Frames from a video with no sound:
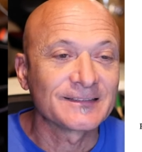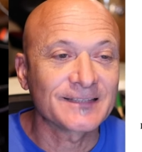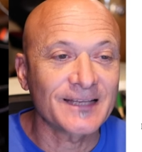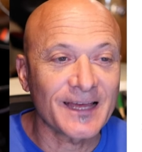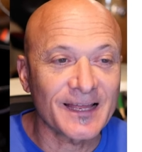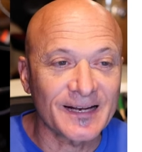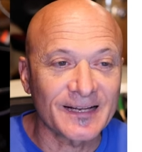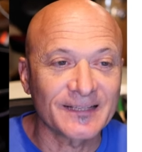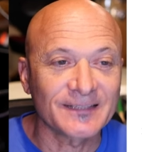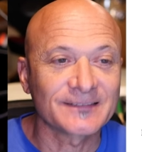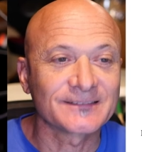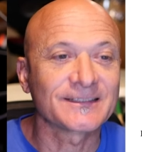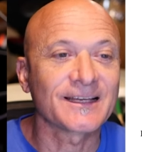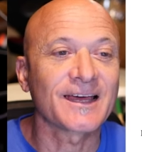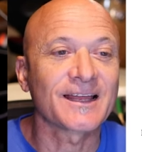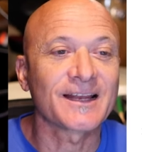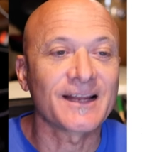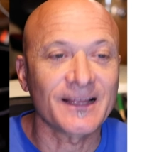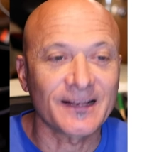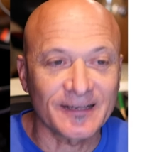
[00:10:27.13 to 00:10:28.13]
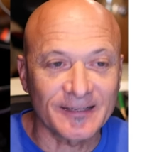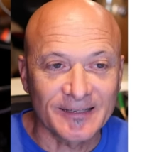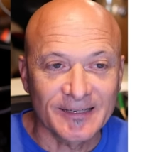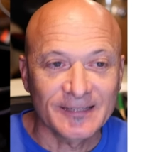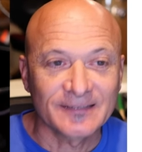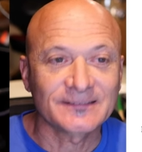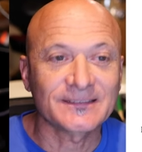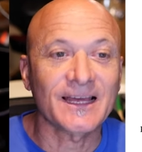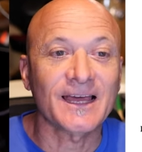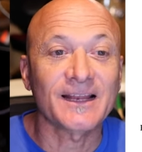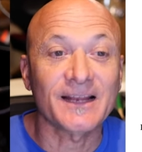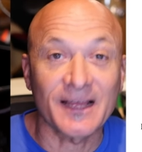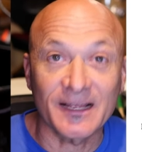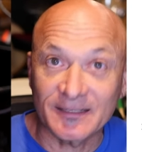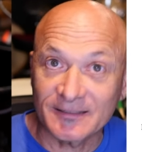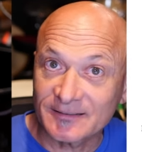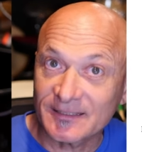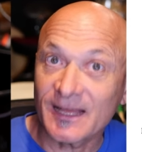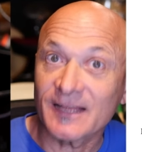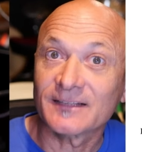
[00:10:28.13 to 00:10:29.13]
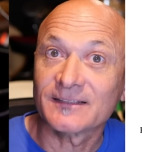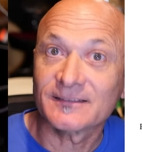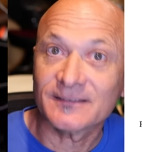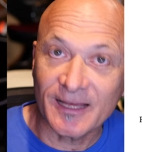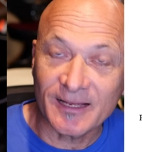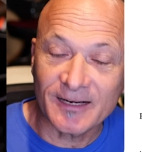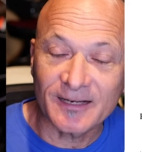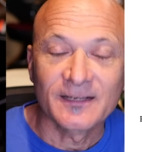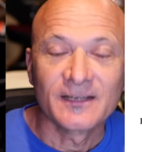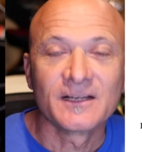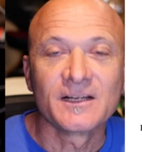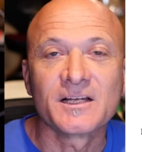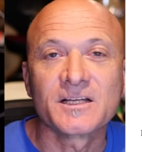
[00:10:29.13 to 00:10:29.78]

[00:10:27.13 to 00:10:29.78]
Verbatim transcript: dun dun dun dun.